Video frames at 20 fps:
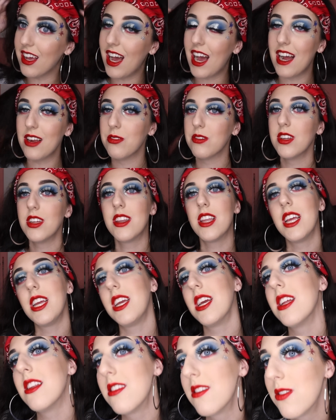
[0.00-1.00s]
I really think
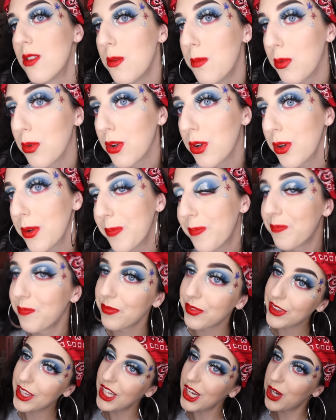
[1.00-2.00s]
it's super,
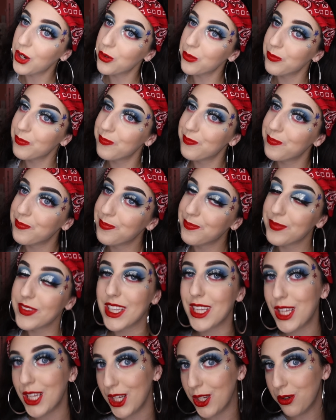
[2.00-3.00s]
you know,
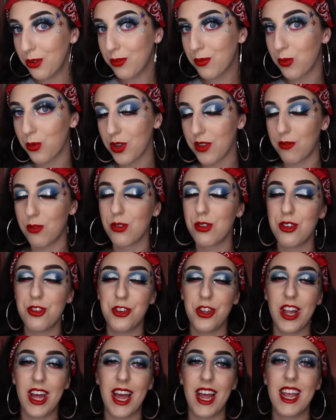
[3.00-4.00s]
cute for the 4th of
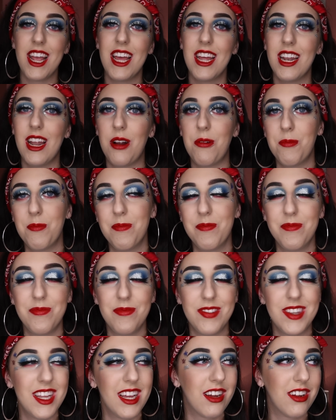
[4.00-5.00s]
July, and I'm
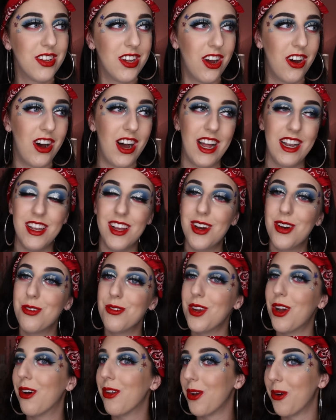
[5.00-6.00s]
telling y'all, I know
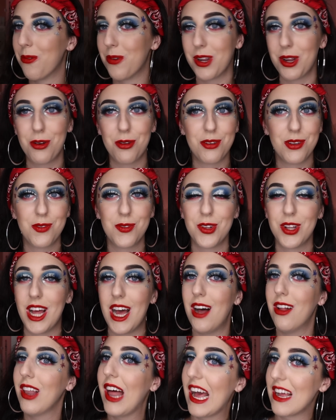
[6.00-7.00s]
y'all don't want to go this full
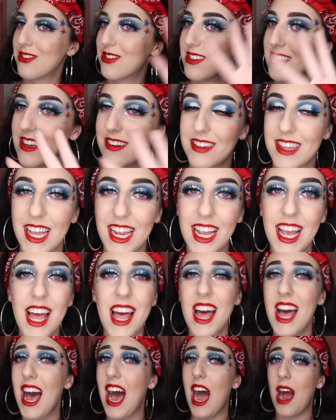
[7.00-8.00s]
out lashes and everything.
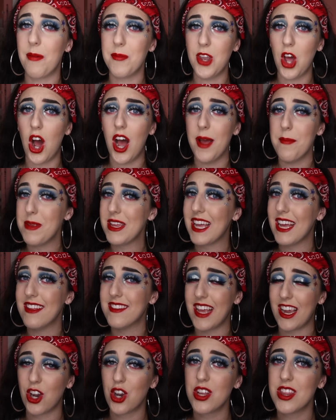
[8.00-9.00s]
I'm not, because
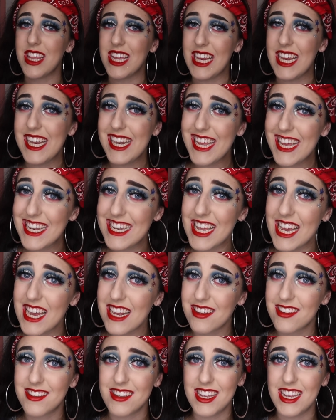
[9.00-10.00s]
I heard the heat
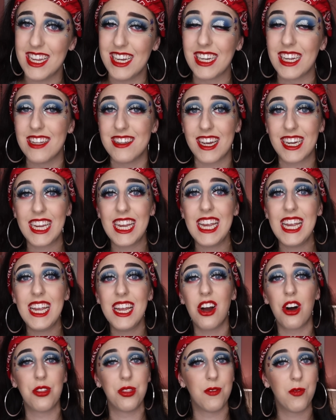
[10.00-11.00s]
index in Kentucky
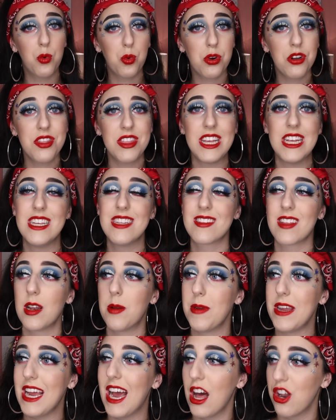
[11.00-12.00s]
on the 4th is going to
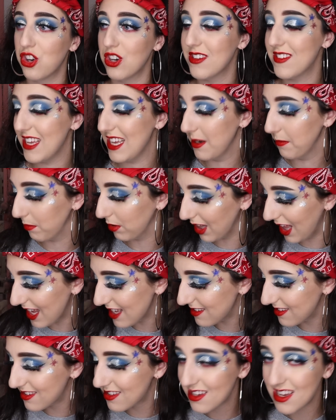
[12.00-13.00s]
be 110
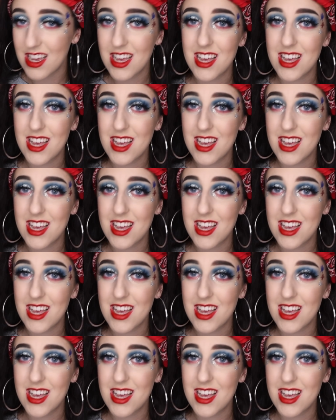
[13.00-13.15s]
plus.